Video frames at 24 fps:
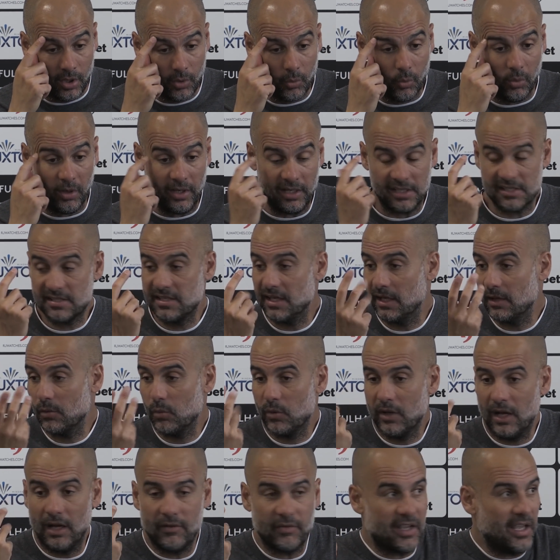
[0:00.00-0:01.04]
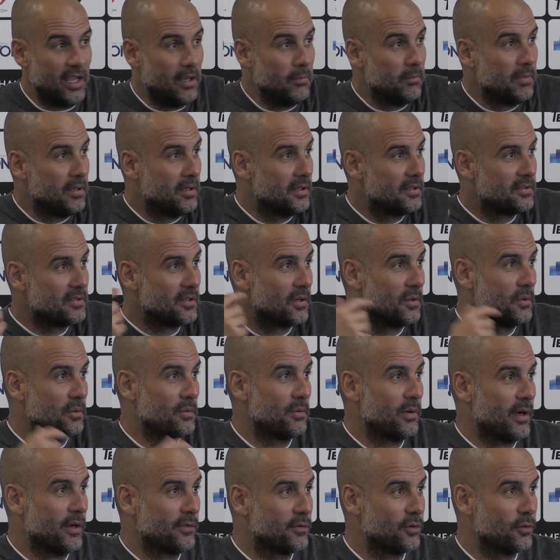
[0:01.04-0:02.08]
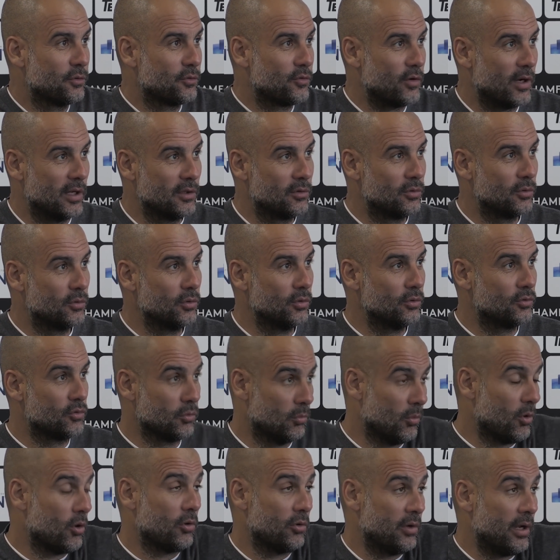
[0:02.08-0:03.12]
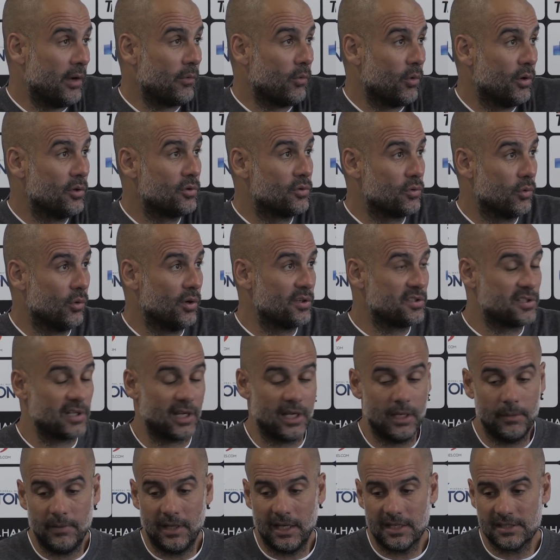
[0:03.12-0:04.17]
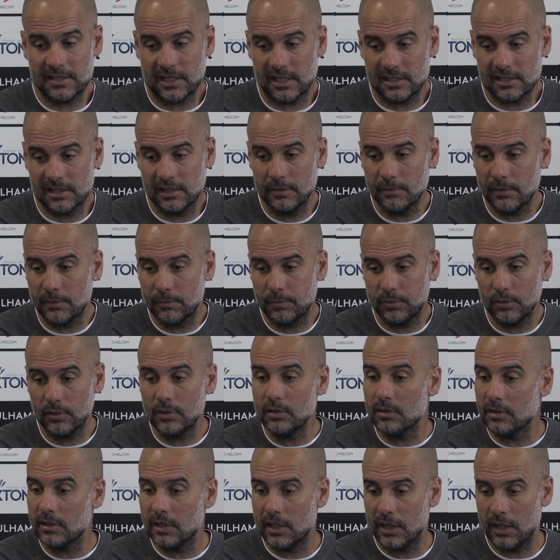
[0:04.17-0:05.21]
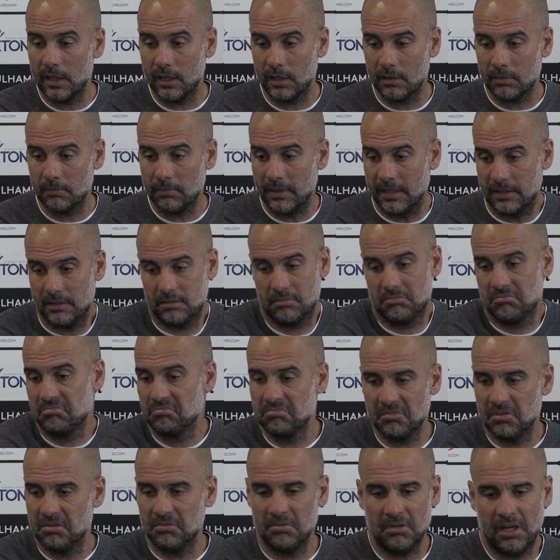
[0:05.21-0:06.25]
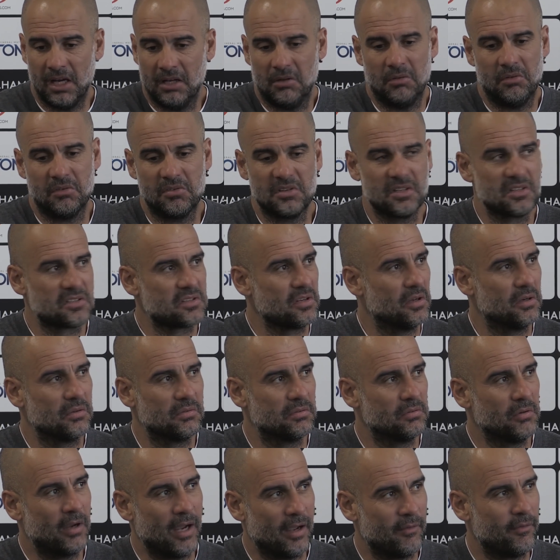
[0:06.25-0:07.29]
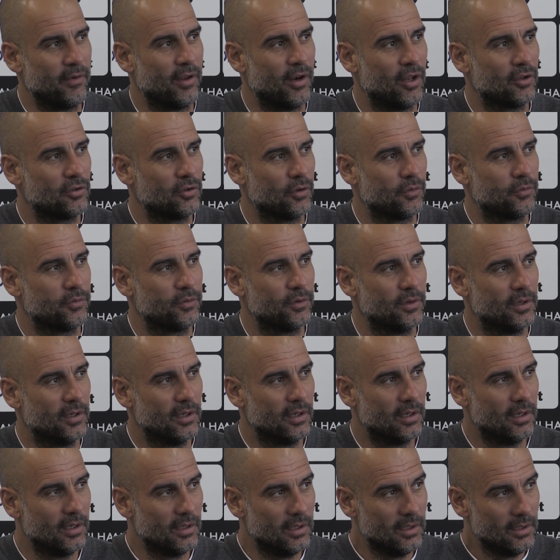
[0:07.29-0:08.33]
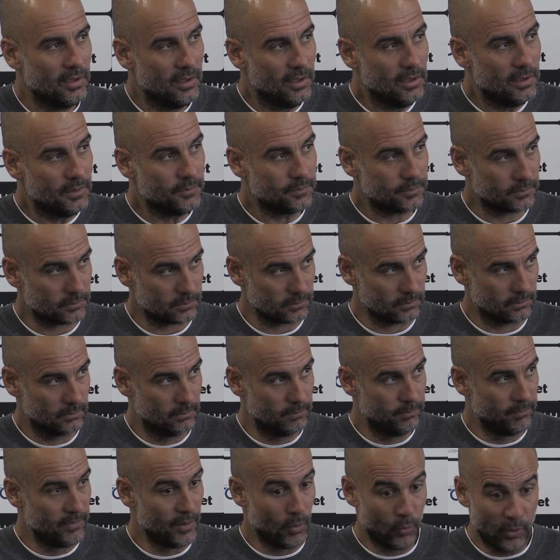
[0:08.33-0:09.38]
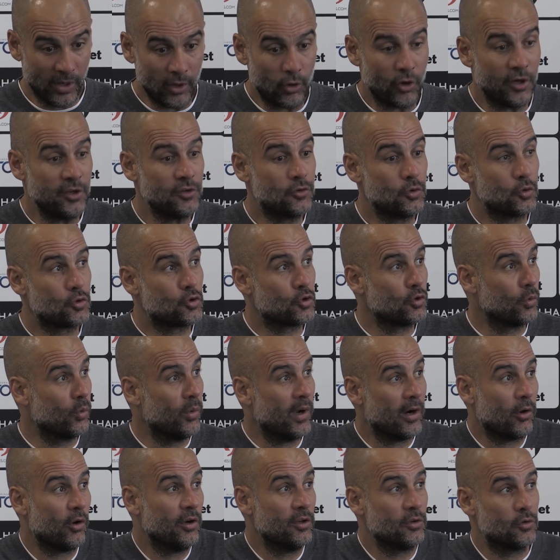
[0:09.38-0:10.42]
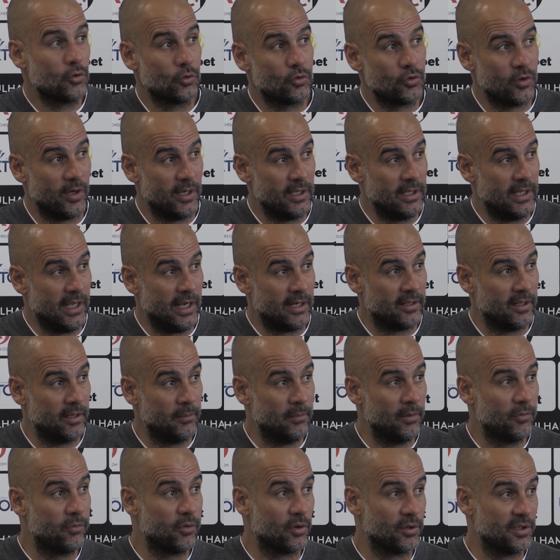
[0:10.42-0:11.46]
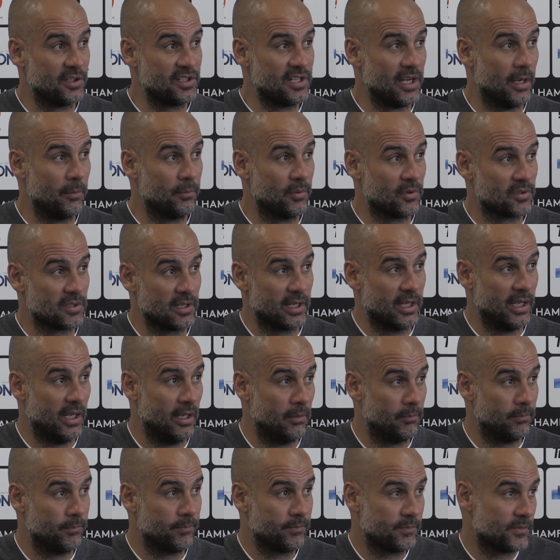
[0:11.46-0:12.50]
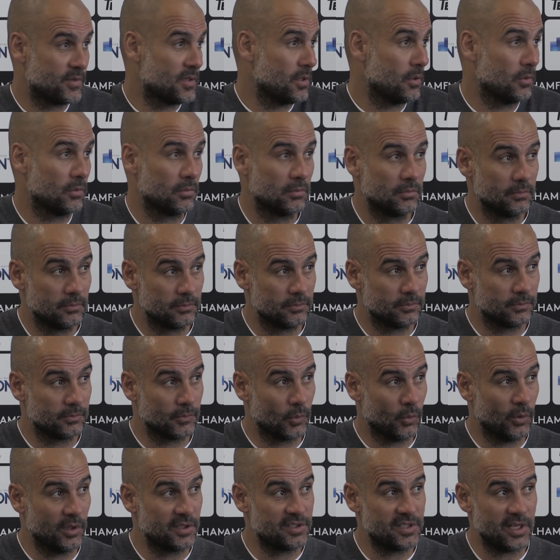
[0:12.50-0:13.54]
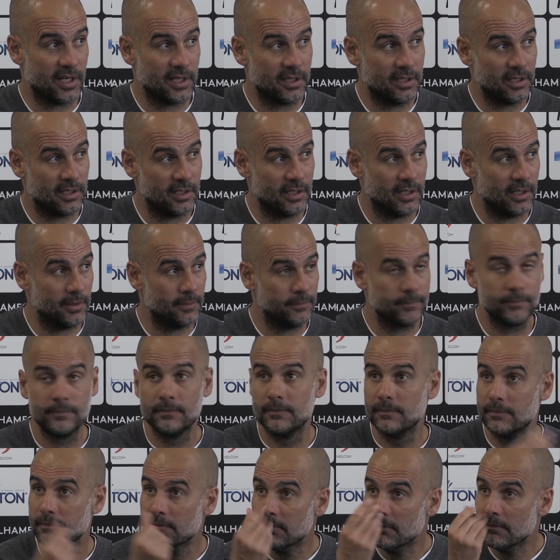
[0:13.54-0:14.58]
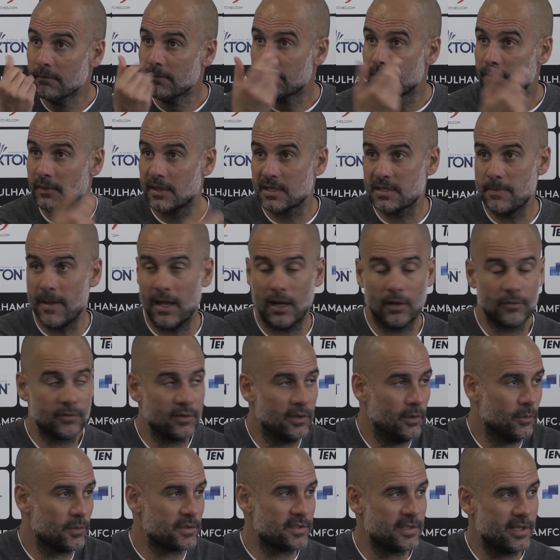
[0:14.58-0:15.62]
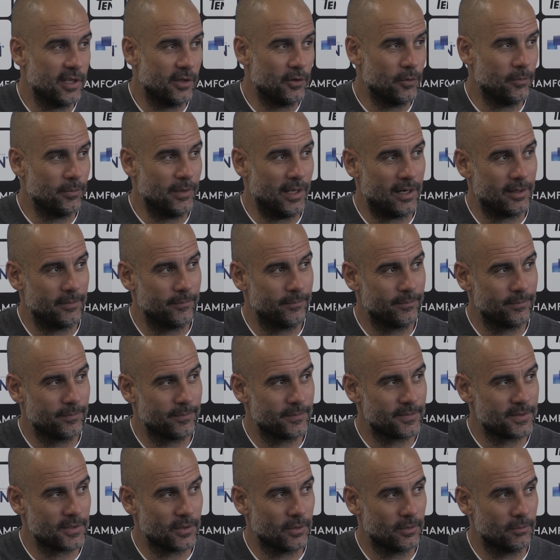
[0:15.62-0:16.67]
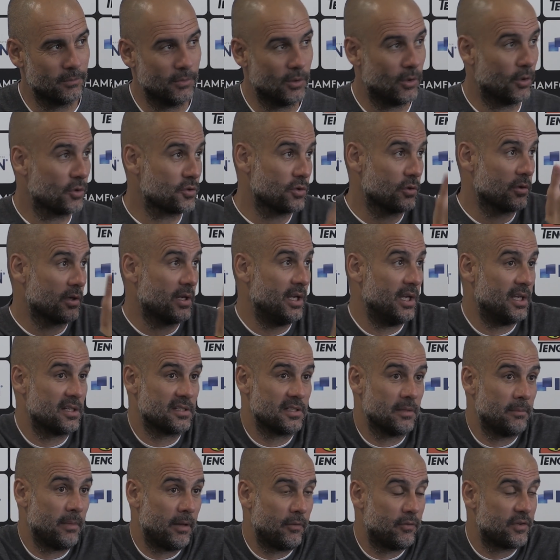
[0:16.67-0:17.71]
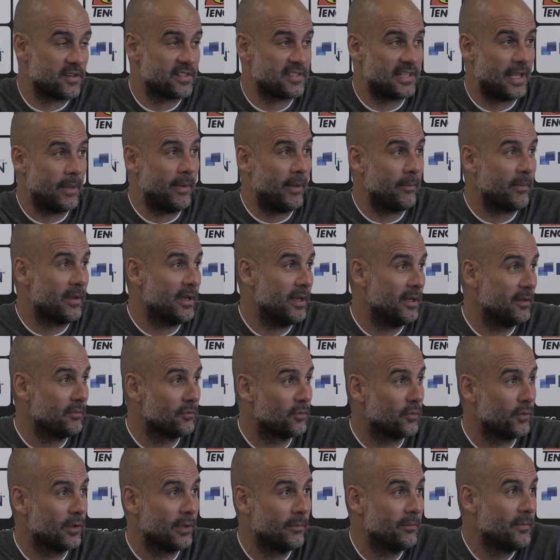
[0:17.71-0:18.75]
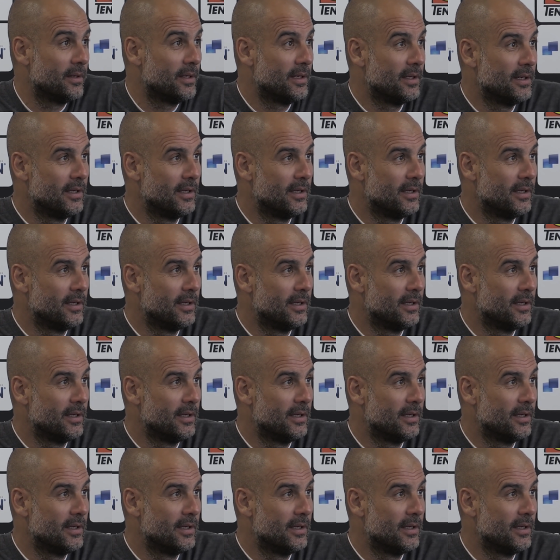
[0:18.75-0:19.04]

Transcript: On Wednesday we have a game, so we have to try to do. Tomorrow we are going to watch the game, yes, against Liverpool. And but no, I don't think so. We have a lot of. Stadium, in a new stadium. We're going to we're going to train there the day before the Champions League game, so we'll take the the smell of the new stadium there. So, but also here is my first time I'm here in Fulham.